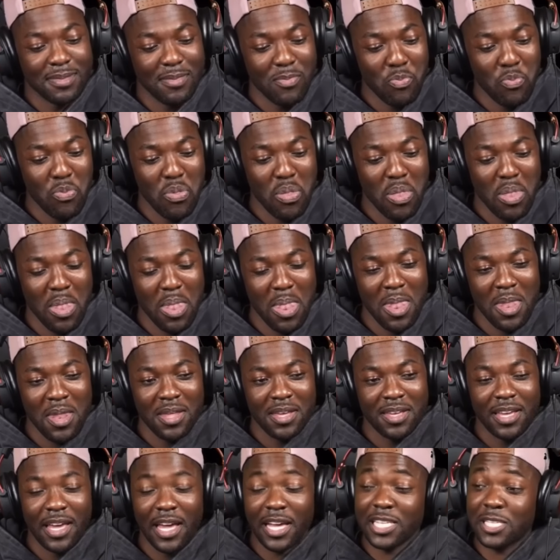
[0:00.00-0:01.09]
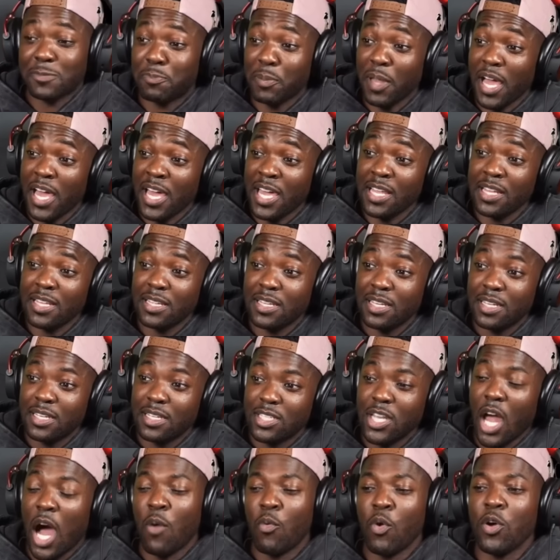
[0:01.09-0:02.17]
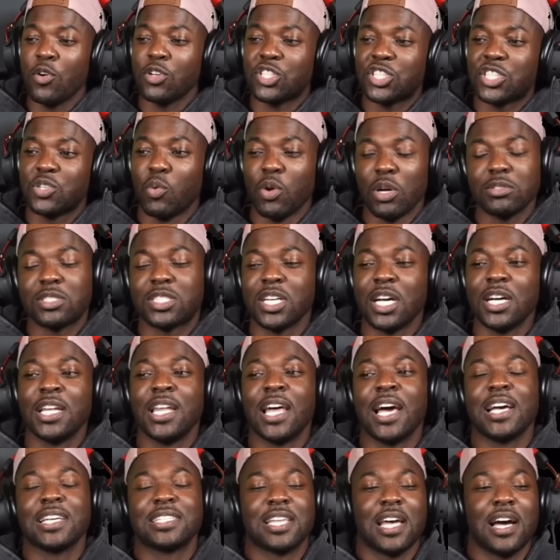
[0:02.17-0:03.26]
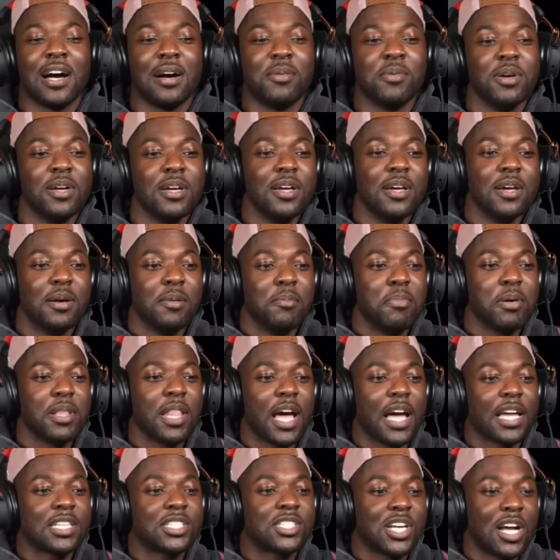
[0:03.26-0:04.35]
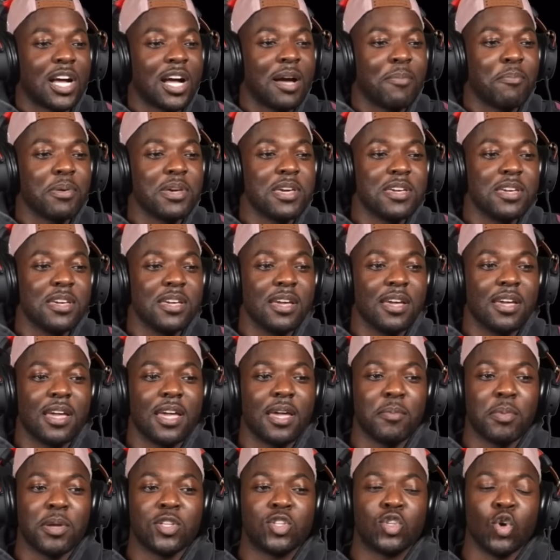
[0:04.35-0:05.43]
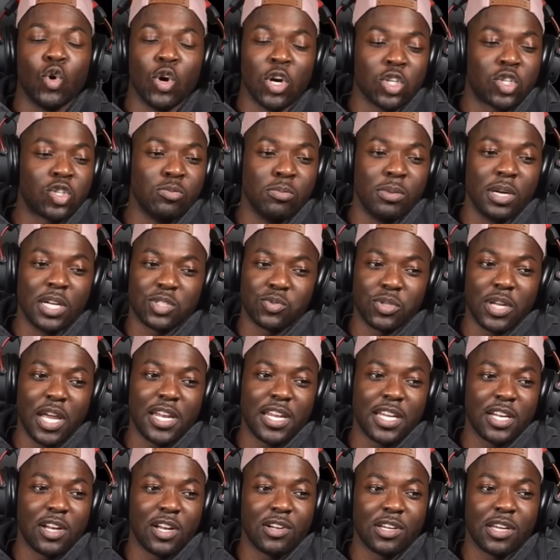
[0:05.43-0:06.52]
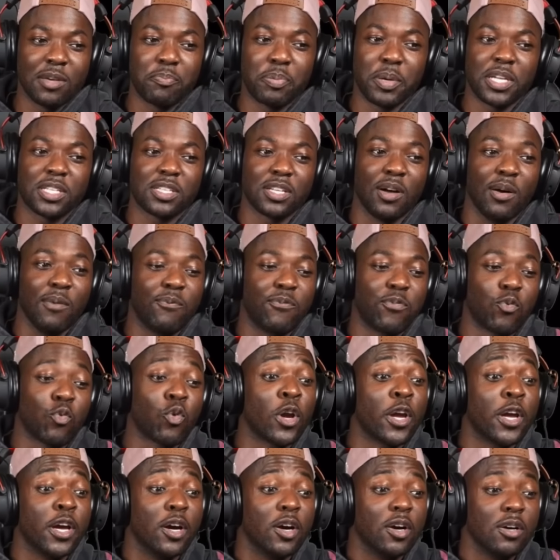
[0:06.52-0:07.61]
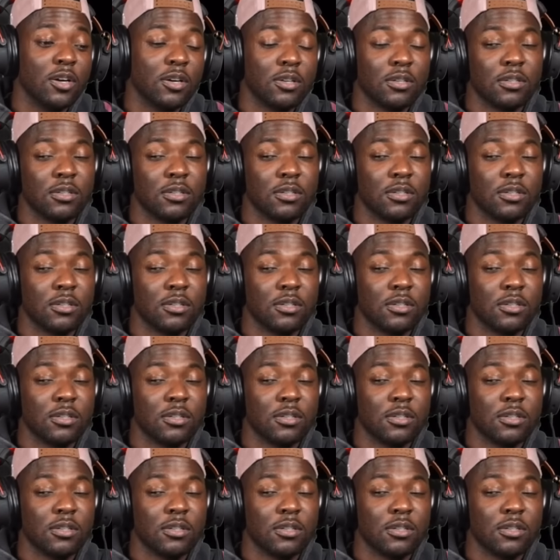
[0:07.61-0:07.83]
Wait, the last time we played, it was like it was. No, straight, we, was, right? we were chilling last time, but like yeah. John be he be doing too much when that nigga don't get picked up for real.